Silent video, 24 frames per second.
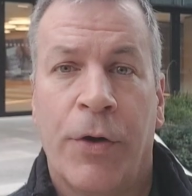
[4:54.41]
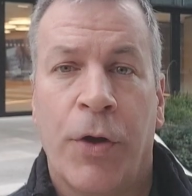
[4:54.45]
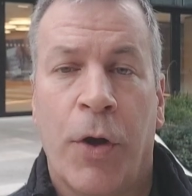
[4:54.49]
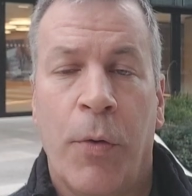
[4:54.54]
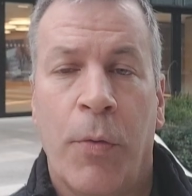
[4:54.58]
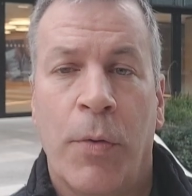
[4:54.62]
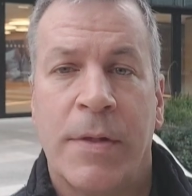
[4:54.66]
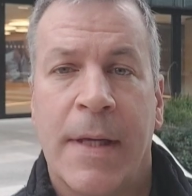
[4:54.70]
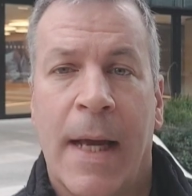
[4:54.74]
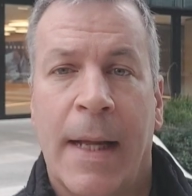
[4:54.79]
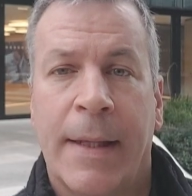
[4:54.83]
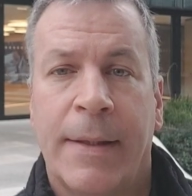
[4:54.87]
parent
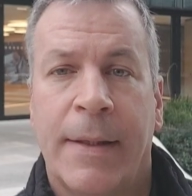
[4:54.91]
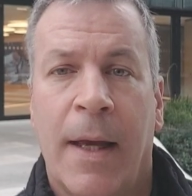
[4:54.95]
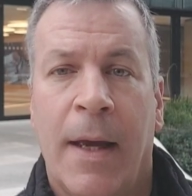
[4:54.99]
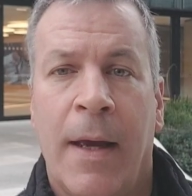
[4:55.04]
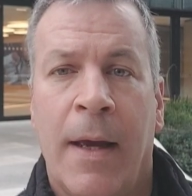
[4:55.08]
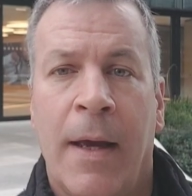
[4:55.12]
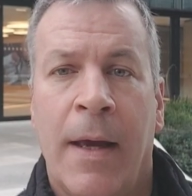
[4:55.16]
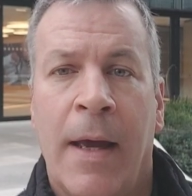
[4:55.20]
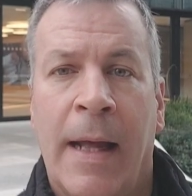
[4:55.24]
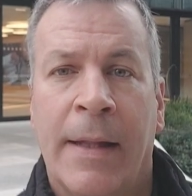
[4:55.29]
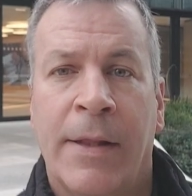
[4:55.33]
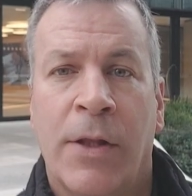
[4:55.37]
who was at
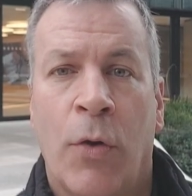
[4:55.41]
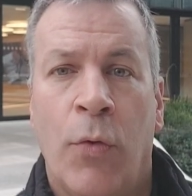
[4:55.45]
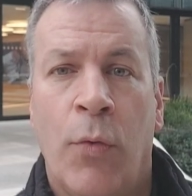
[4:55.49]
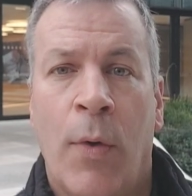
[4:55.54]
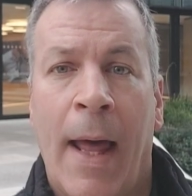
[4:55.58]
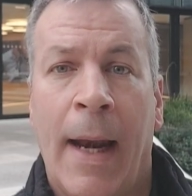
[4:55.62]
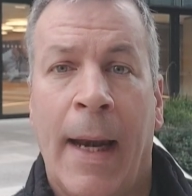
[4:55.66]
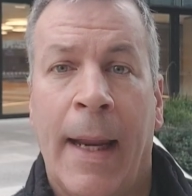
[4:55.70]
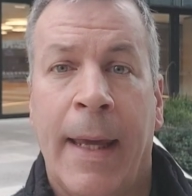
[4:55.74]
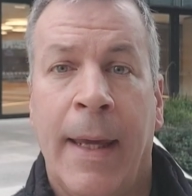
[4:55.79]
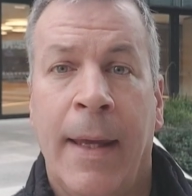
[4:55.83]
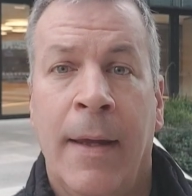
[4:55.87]
the
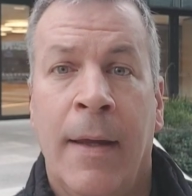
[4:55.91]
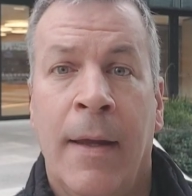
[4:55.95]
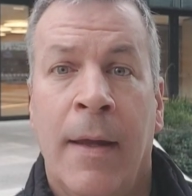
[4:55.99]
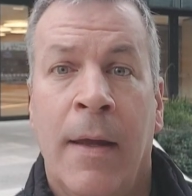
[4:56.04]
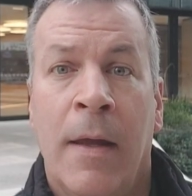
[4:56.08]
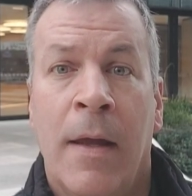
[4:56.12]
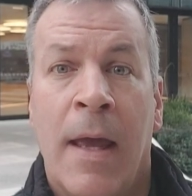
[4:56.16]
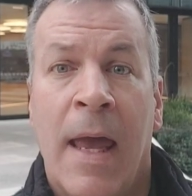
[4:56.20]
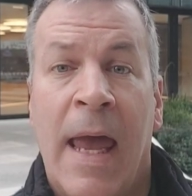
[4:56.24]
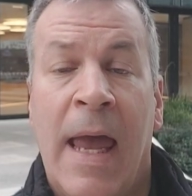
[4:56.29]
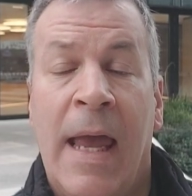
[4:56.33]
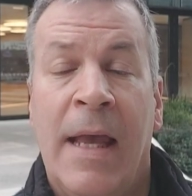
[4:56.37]
rally,
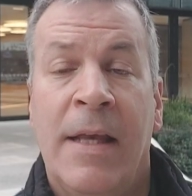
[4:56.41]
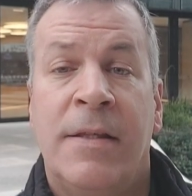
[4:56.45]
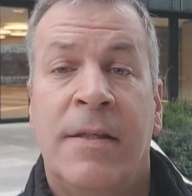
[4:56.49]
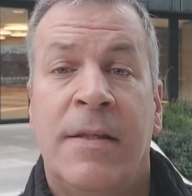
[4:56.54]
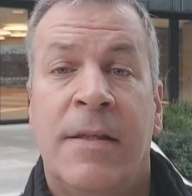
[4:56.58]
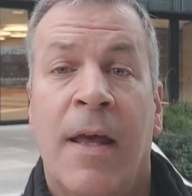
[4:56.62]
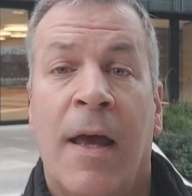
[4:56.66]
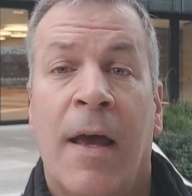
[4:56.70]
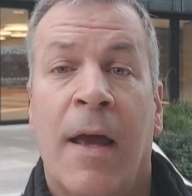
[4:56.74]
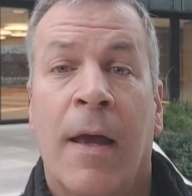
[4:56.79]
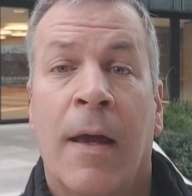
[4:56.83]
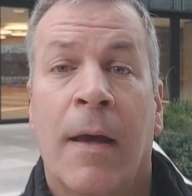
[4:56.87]

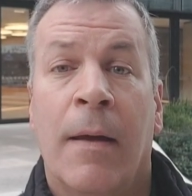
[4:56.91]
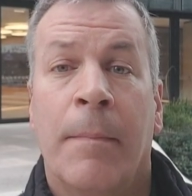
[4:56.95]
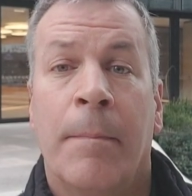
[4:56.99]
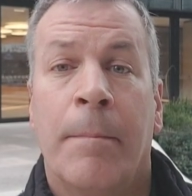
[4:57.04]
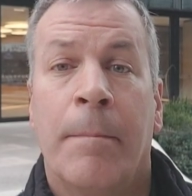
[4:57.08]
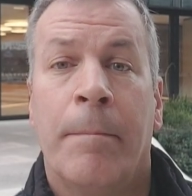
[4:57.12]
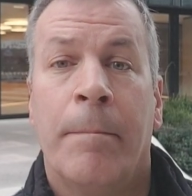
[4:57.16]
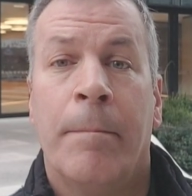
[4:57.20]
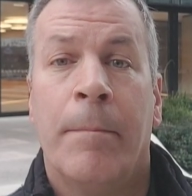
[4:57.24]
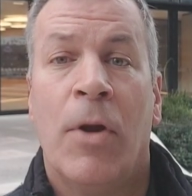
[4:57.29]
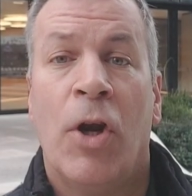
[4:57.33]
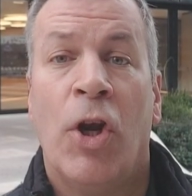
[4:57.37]
is the
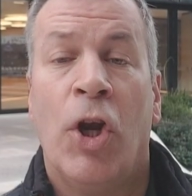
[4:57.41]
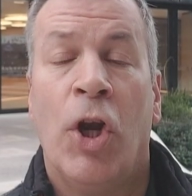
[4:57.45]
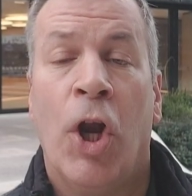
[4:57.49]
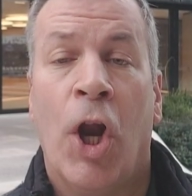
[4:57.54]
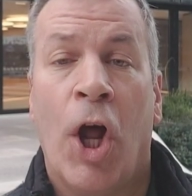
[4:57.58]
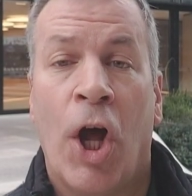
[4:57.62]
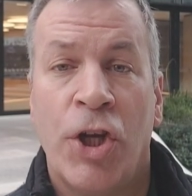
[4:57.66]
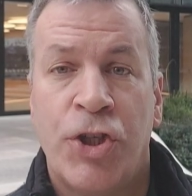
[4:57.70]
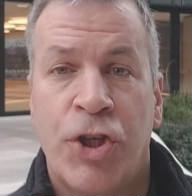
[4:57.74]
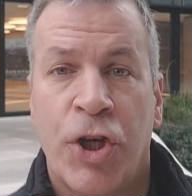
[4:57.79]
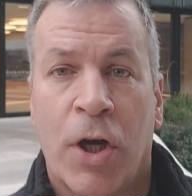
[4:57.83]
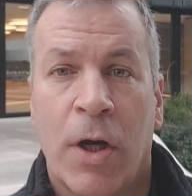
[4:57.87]

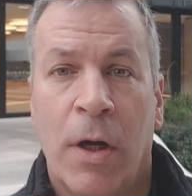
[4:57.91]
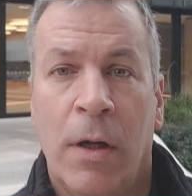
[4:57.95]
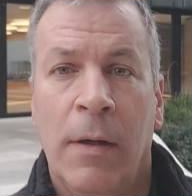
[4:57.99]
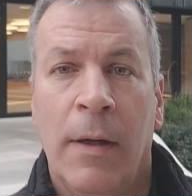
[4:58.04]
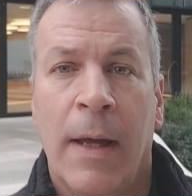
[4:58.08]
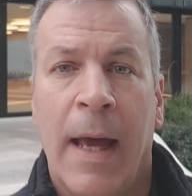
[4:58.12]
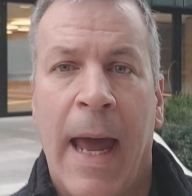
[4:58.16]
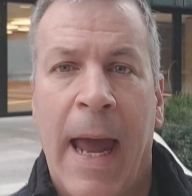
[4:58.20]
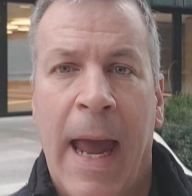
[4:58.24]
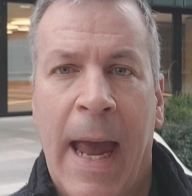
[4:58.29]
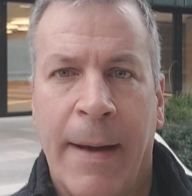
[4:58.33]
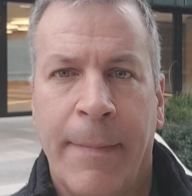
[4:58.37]

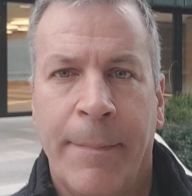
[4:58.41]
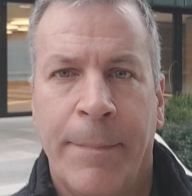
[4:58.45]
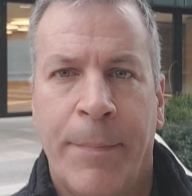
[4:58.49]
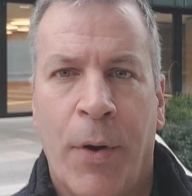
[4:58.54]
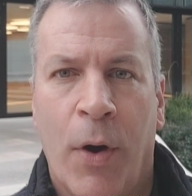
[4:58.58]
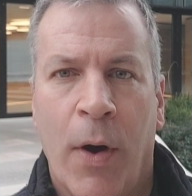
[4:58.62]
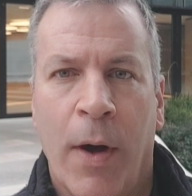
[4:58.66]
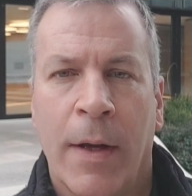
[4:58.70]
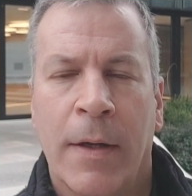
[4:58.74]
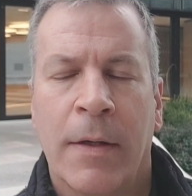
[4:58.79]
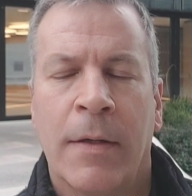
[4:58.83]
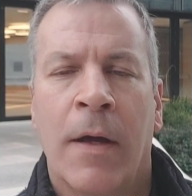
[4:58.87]
logical
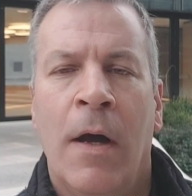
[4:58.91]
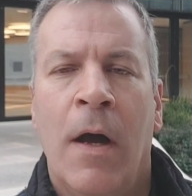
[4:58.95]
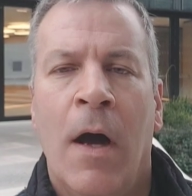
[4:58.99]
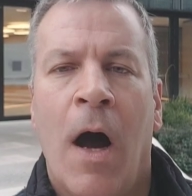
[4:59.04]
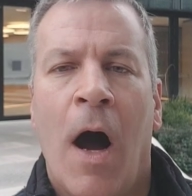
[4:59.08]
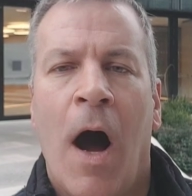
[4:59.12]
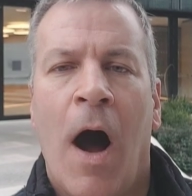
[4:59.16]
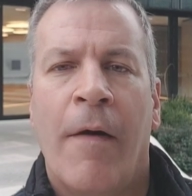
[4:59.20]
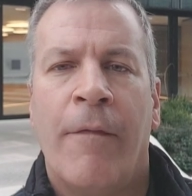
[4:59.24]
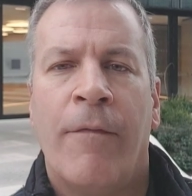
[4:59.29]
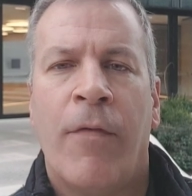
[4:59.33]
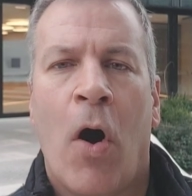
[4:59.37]
endpoint
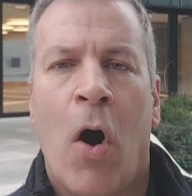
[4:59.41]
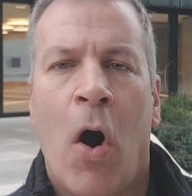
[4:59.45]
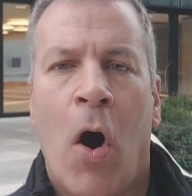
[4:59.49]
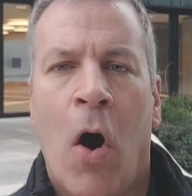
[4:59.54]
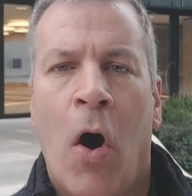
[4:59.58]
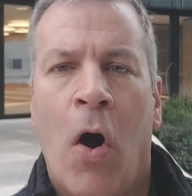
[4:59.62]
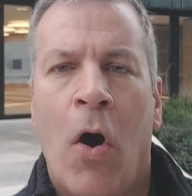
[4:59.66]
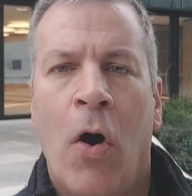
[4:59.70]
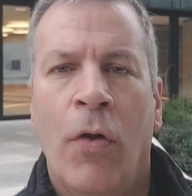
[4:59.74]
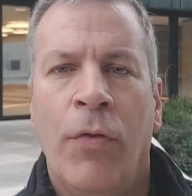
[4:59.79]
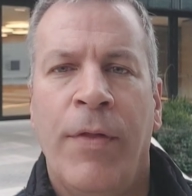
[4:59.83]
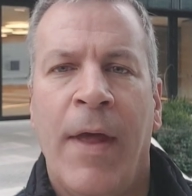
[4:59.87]
of
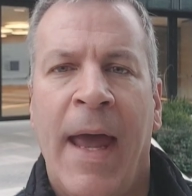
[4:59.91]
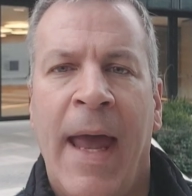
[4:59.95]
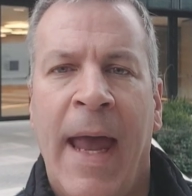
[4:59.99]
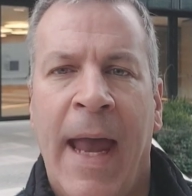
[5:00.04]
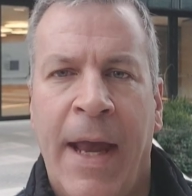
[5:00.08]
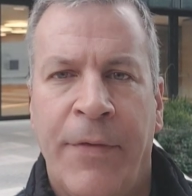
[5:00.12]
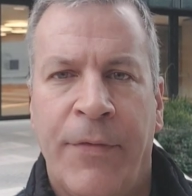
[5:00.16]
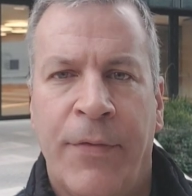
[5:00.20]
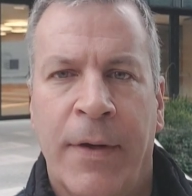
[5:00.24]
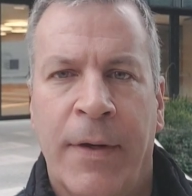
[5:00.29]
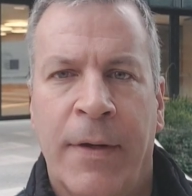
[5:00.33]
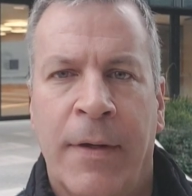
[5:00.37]
all the
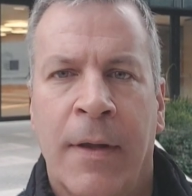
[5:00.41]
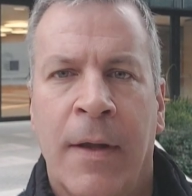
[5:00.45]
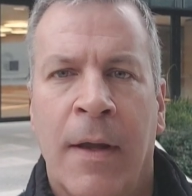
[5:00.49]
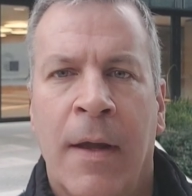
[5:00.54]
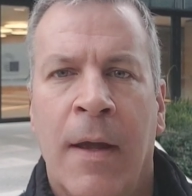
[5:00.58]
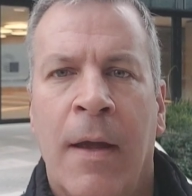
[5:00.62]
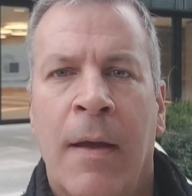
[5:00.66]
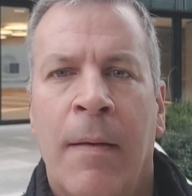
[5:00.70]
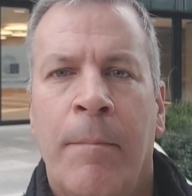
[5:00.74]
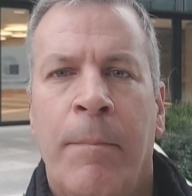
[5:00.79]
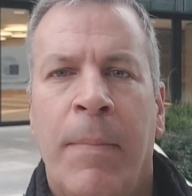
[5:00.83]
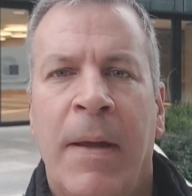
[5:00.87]
hatred
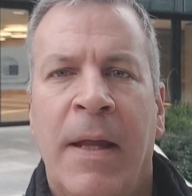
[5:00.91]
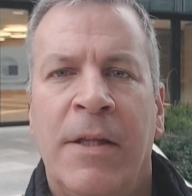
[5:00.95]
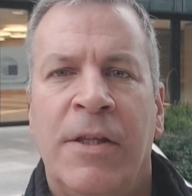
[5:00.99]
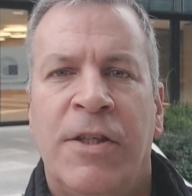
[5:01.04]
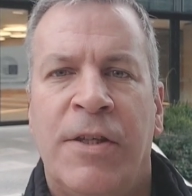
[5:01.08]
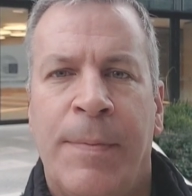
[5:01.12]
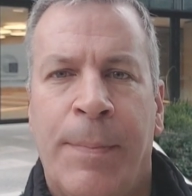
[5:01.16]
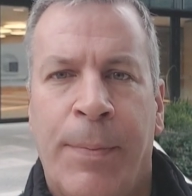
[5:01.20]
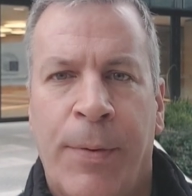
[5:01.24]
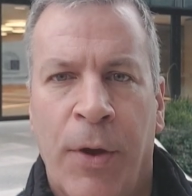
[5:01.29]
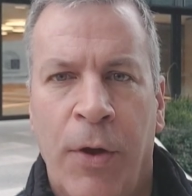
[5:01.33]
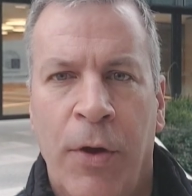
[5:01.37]
being
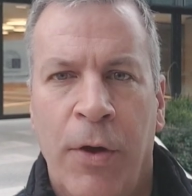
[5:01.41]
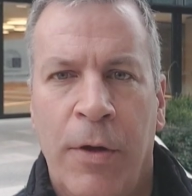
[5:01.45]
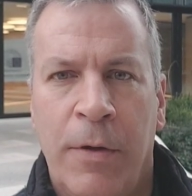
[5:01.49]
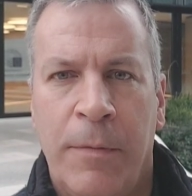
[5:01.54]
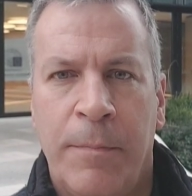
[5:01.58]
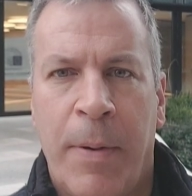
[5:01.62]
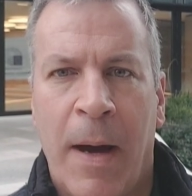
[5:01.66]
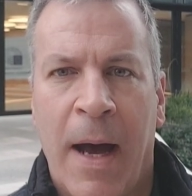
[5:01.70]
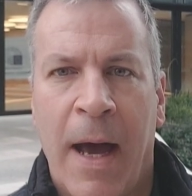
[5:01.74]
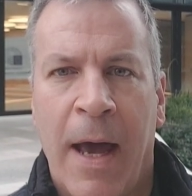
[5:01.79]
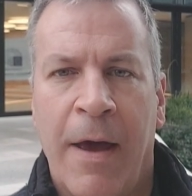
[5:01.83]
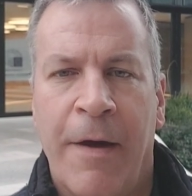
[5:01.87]

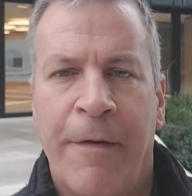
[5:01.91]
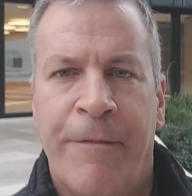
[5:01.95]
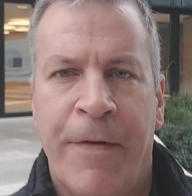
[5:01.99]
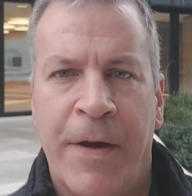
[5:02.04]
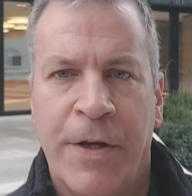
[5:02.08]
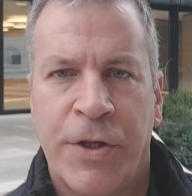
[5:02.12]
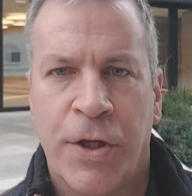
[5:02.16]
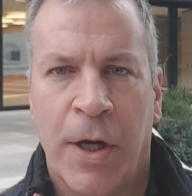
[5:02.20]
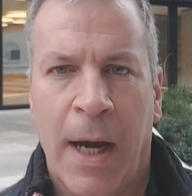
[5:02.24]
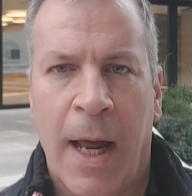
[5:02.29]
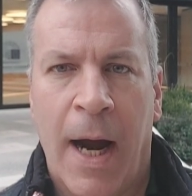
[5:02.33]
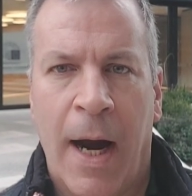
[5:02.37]
spewed by
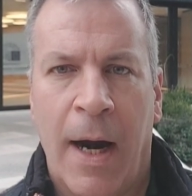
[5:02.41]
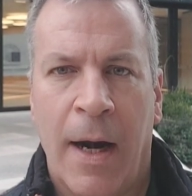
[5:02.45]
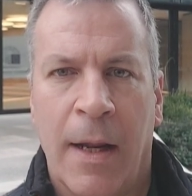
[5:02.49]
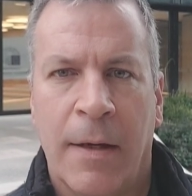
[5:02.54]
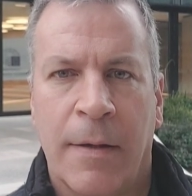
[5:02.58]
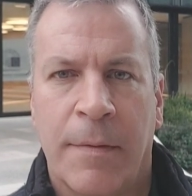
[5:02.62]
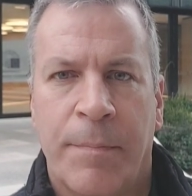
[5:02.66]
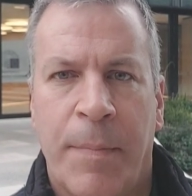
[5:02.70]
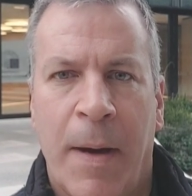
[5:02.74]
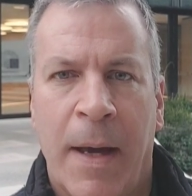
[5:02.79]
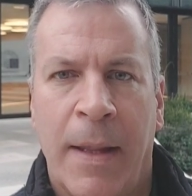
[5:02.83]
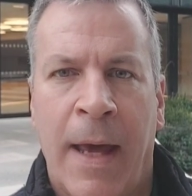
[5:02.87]
official
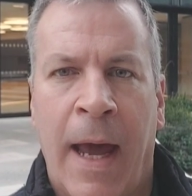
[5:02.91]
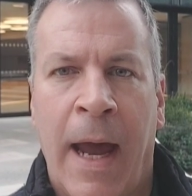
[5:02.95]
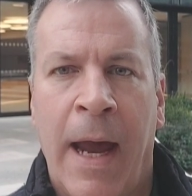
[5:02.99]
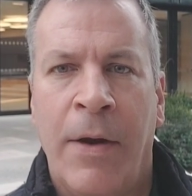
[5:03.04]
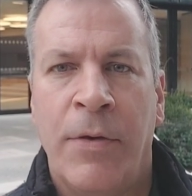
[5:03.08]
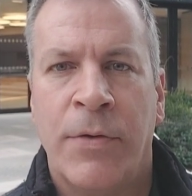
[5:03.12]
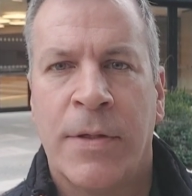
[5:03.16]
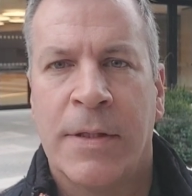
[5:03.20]
Ireland, by the